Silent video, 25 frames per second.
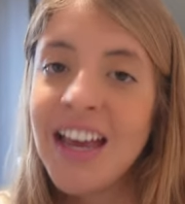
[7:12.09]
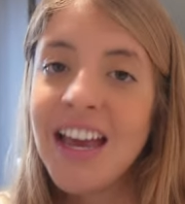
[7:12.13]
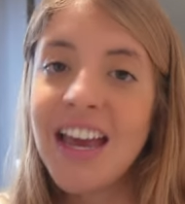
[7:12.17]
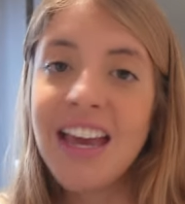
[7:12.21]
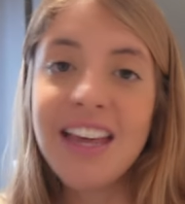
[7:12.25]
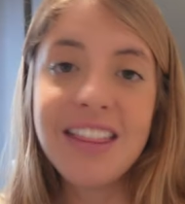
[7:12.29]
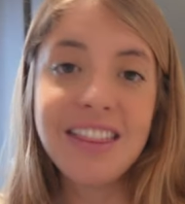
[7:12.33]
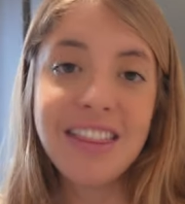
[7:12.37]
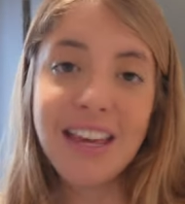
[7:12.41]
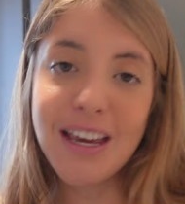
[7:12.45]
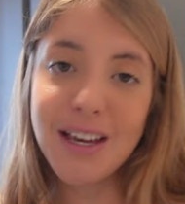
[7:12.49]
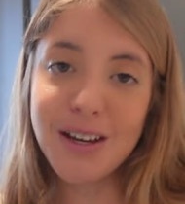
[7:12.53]

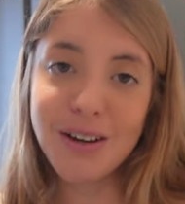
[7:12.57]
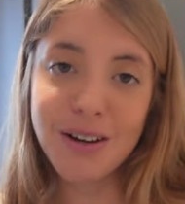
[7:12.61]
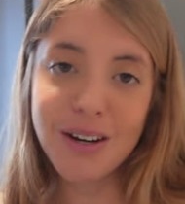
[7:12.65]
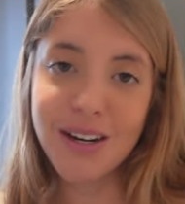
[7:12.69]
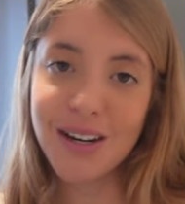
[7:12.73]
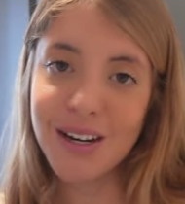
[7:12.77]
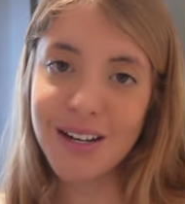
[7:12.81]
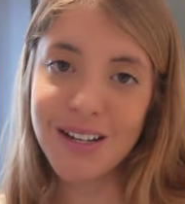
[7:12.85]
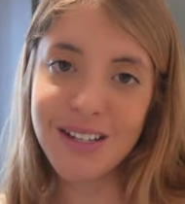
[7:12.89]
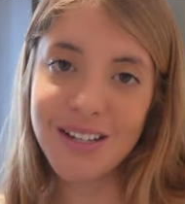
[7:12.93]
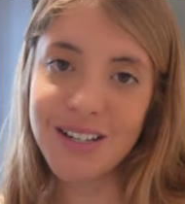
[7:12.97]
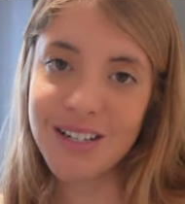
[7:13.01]
and they
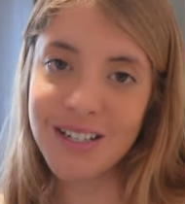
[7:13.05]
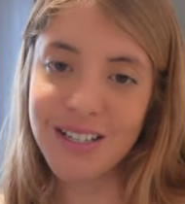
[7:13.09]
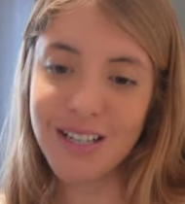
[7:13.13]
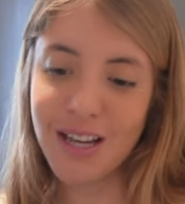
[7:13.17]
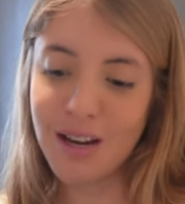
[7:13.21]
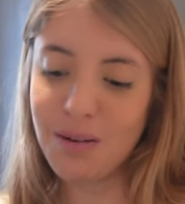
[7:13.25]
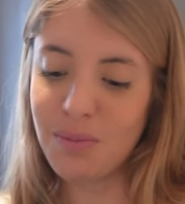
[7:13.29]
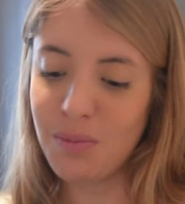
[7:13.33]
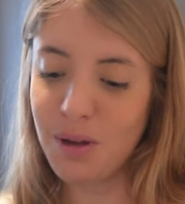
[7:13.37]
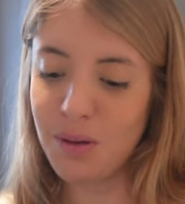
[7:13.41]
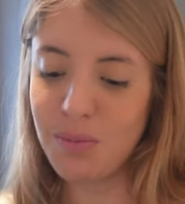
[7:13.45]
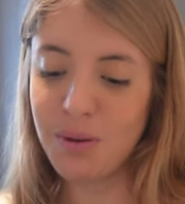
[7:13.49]
couldn't
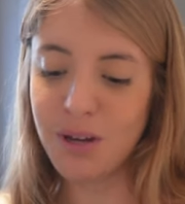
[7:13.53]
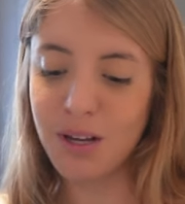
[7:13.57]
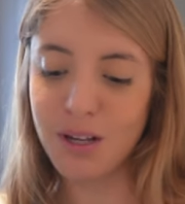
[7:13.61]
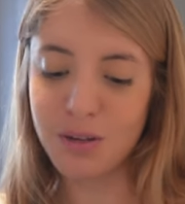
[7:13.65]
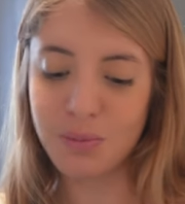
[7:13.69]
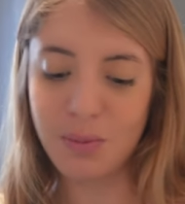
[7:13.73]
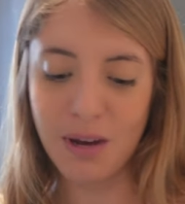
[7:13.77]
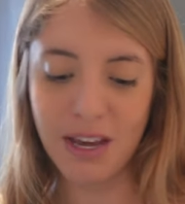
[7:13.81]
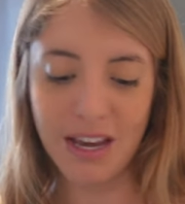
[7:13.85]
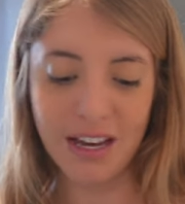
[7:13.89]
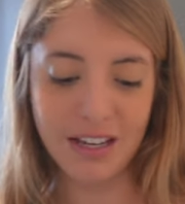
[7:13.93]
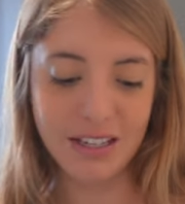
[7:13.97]
understand me
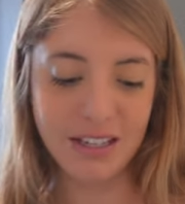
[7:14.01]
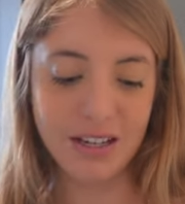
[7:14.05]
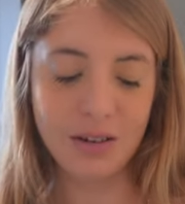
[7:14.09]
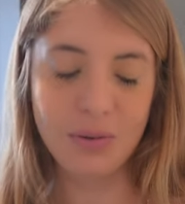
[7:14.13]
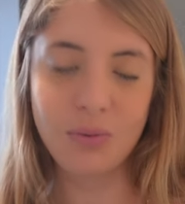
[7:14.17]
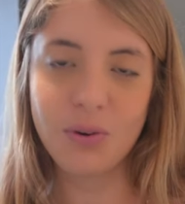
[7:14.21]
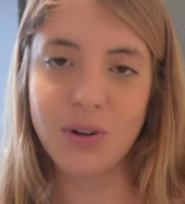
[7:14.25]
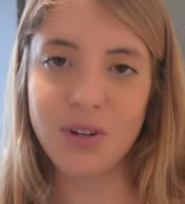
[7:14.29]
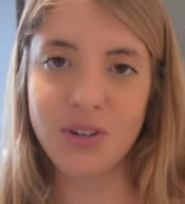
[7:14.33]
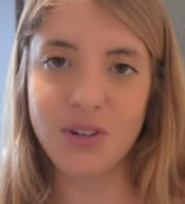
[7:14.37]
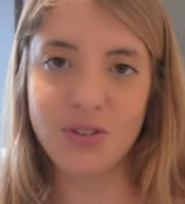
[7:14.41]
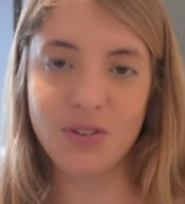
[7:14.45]
because my
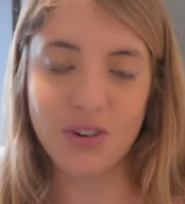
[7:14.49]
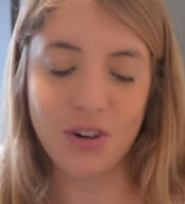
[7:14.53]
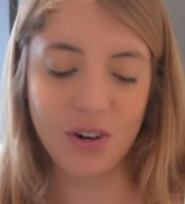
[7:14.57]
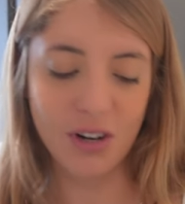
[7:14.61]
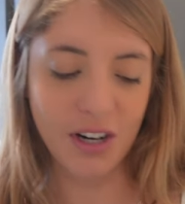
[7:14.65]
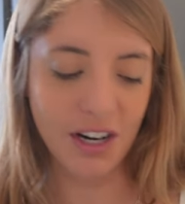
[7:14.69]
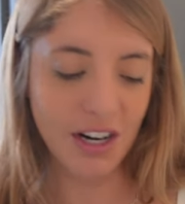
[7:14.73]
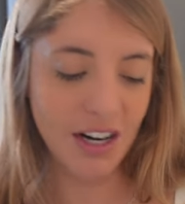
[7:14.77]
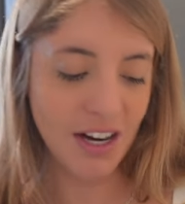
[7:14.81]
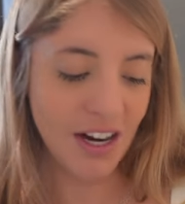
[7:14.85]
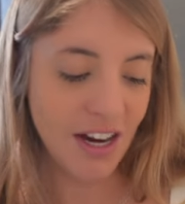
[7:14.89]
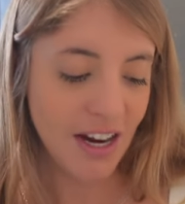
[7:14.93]
accent was
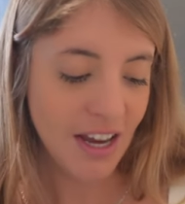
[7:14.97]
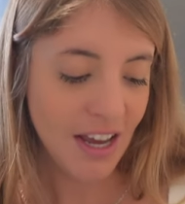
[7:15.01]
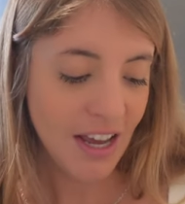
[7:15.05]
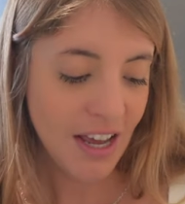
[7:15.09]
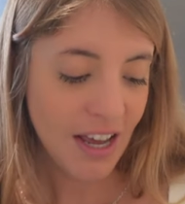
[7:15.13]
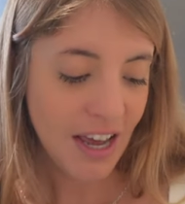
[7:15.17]
stronger.